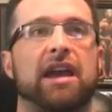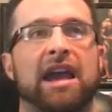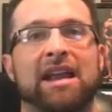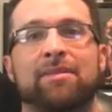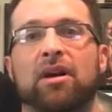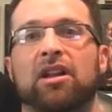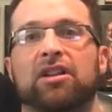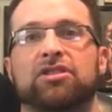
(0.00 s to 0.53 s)

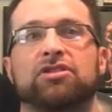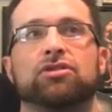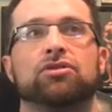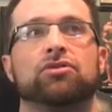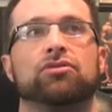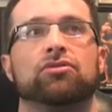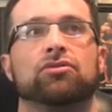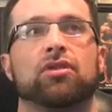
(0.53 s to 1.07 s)
Anabolic
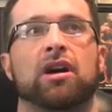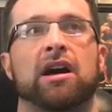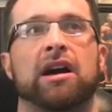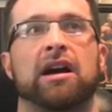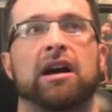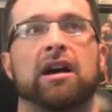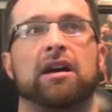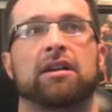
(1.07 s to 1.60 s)
to
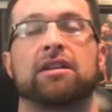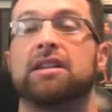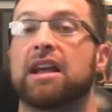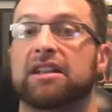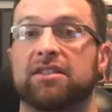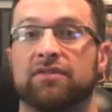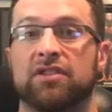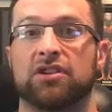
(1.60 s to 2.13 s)

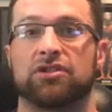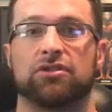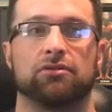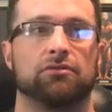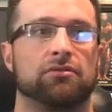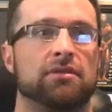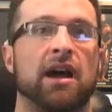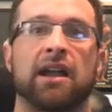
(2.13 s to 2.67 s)
connective tissue,
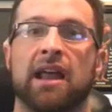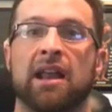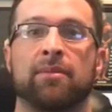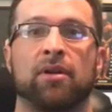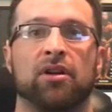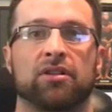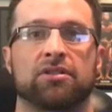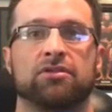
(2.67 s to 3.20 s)
not
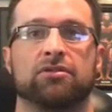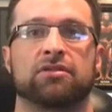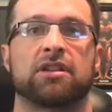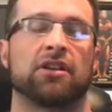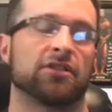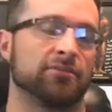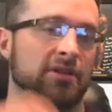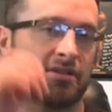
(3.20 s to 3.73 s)
anabolic to
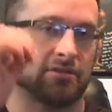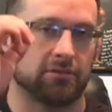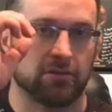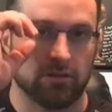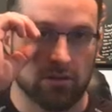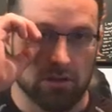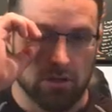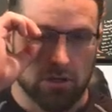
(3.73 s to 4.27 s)
skeletal muscle.
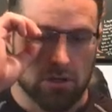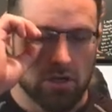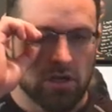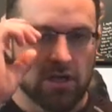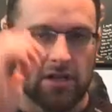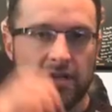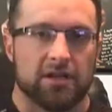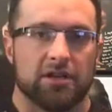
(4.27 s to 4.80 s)

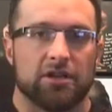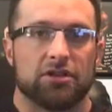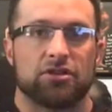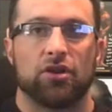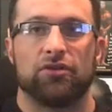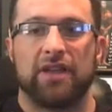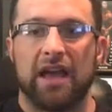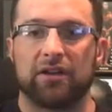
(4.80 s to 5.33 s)

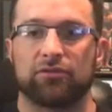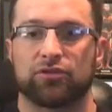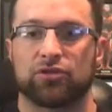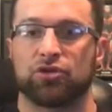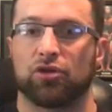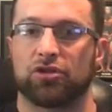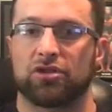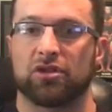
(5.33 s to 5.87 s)
So that
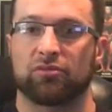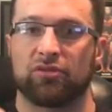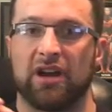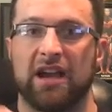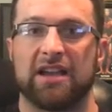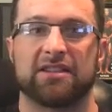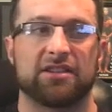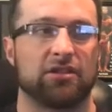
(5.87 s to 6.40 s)
short-term
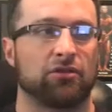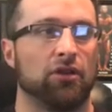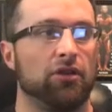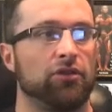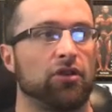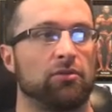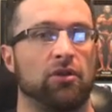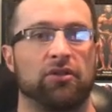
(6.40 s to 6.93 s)
rise in
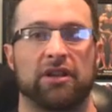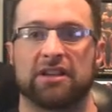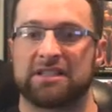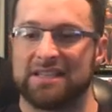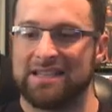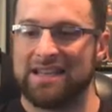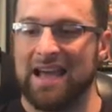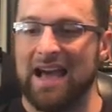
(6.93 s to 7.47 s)
growth hormone
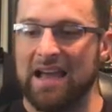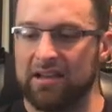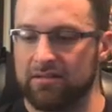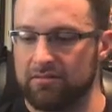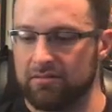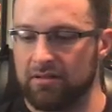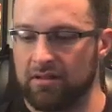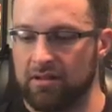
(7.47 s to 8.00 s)
is not
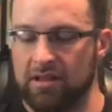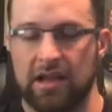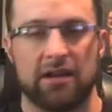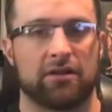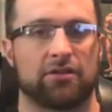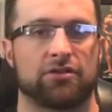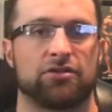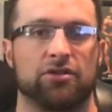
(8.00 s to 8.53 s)

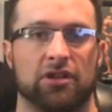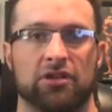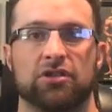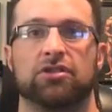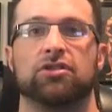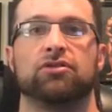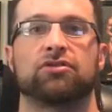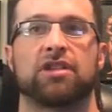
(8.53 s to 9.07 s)
there to
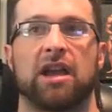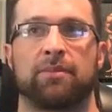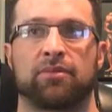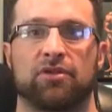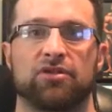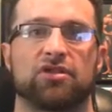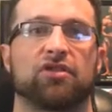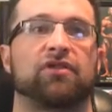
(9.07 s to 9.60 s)
induce
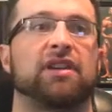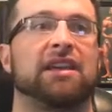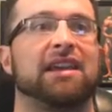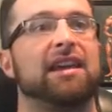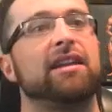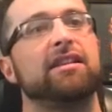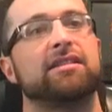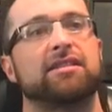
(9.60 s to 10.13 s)
hypertrophy.
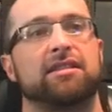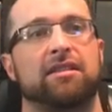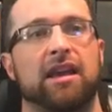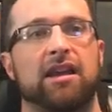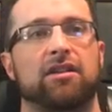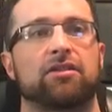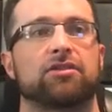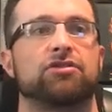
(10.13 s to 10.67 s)
It is
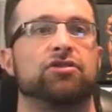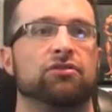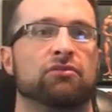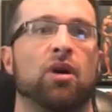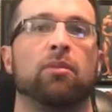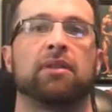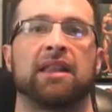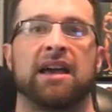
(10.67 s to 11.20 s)
there to
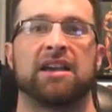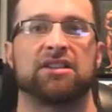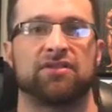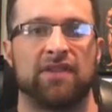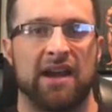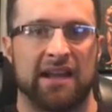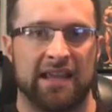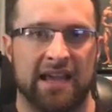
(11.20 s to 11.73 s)
mobilize
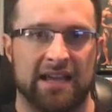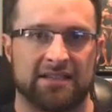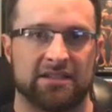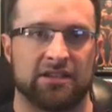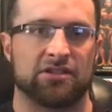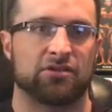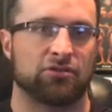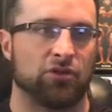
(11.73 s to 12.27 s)
fatty acids.